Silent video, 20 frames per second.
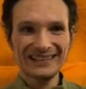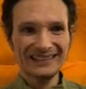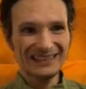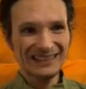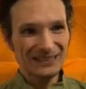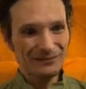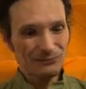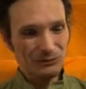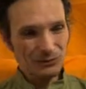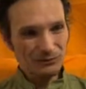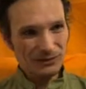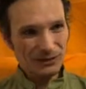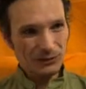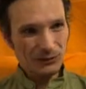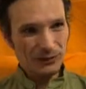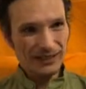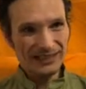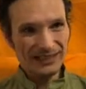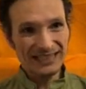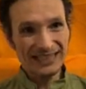in the moment
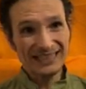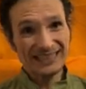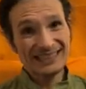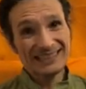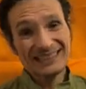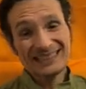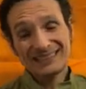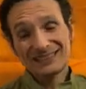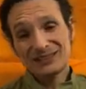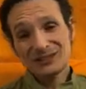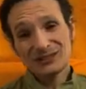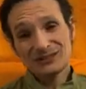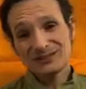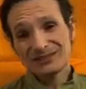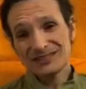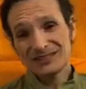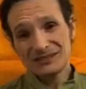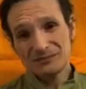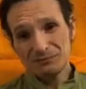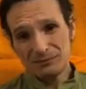where I
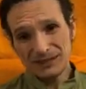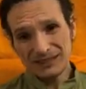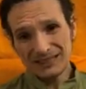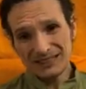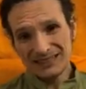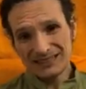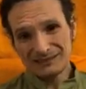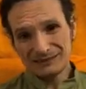cannot speak